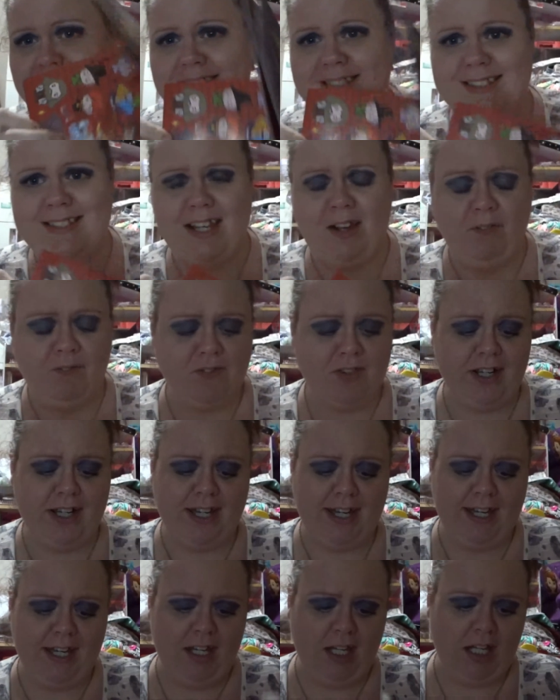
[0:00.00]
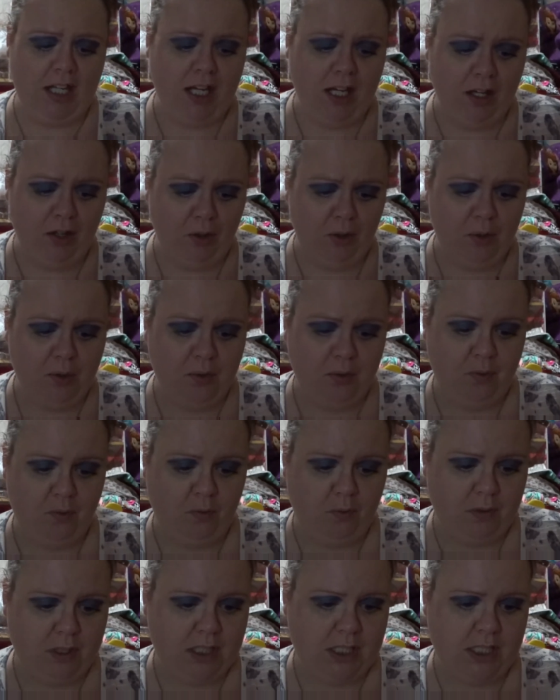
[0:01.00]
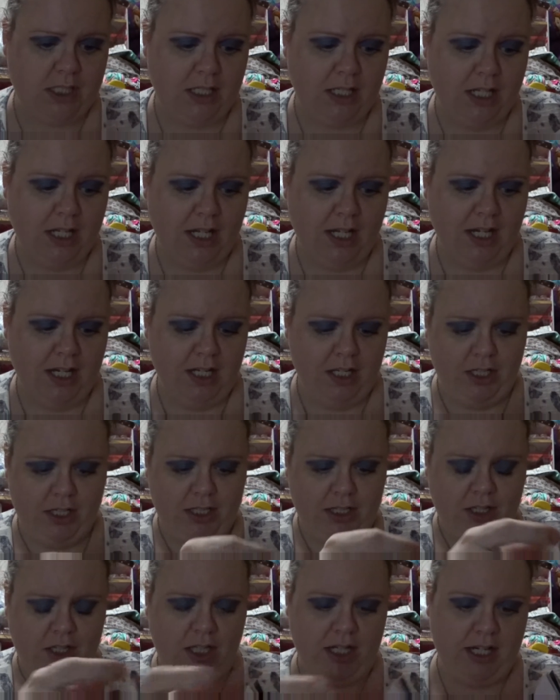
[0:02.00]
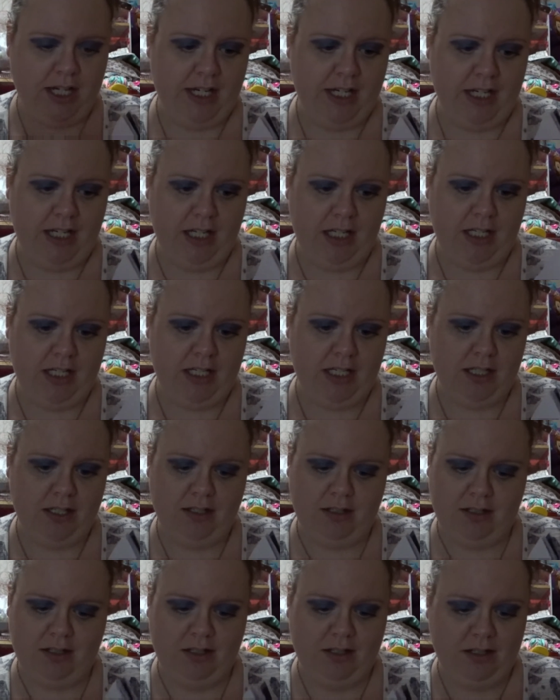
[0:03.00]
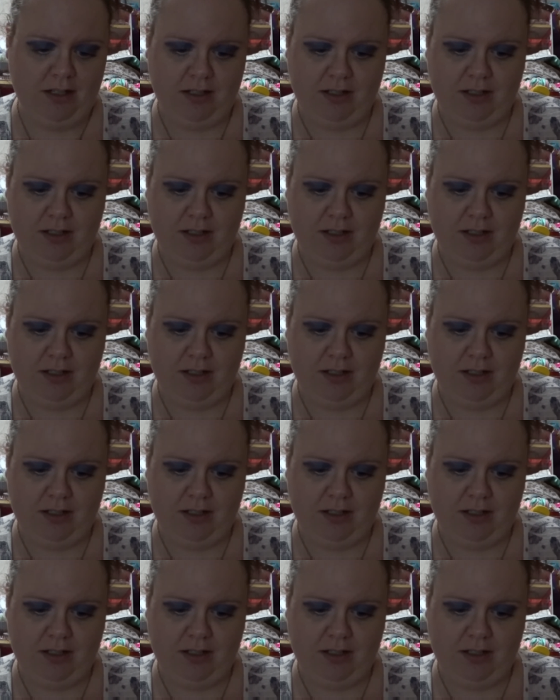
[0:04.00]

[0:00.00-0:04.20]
so freaking cute. Like, ugh.